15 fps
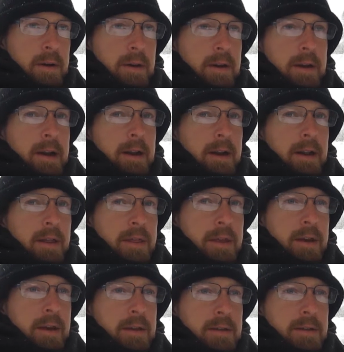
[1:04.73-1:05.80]
getting
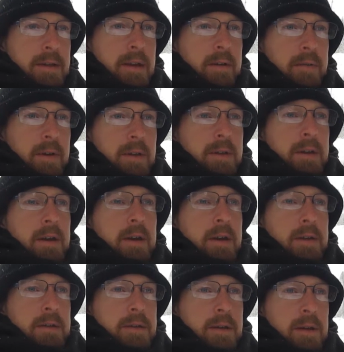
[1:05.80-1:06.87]
things, giving
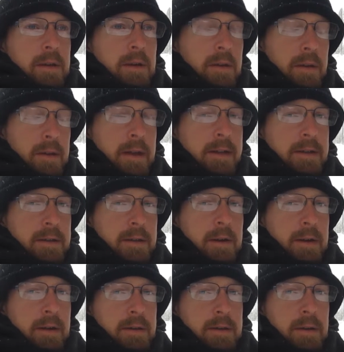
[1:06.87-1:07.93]
things, although that's
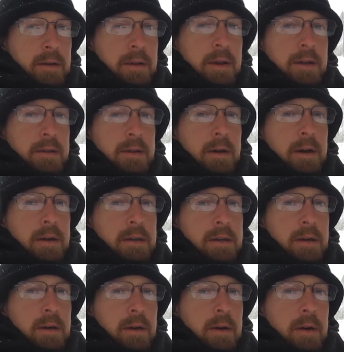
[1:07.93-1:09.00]
nice,
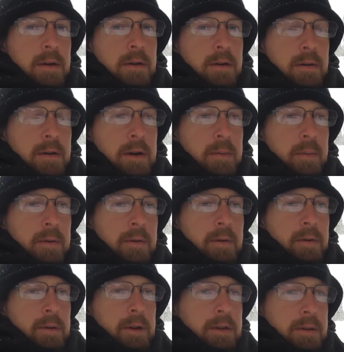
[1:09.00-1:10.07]
don't get me
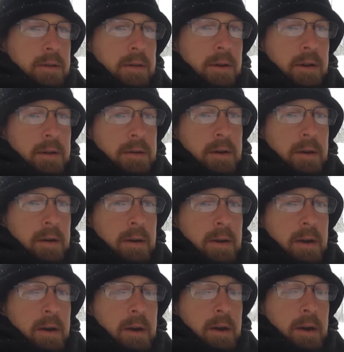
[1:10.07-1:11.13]
wrong, that's nice,
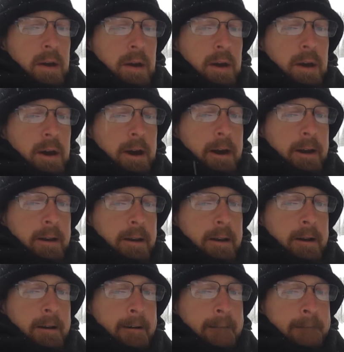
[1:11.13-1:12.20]
and
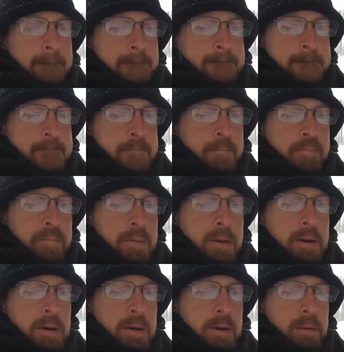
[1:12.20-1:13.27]

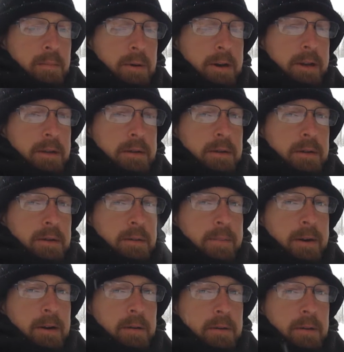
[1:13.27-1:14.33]
but it's
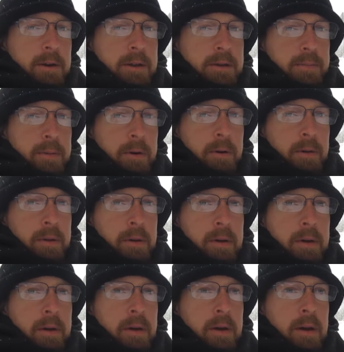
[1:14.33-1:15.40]
about Christ's birth,
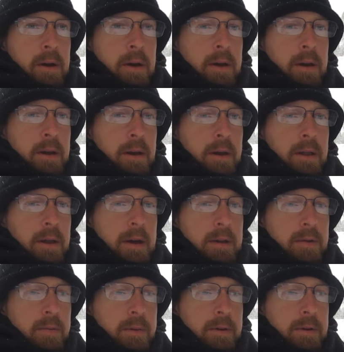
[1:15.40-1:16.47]
and
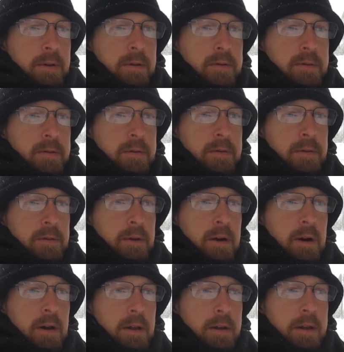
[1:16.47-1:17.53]
that's what this
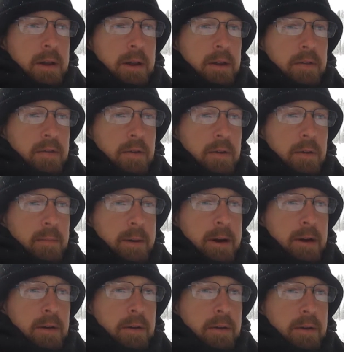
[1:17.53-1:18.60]
holiday is all
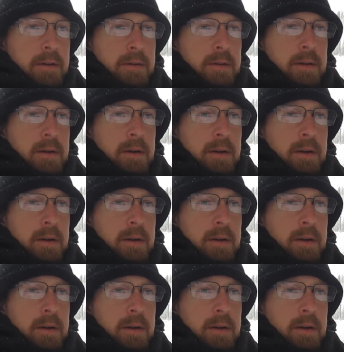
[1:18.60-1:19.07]
about. It's,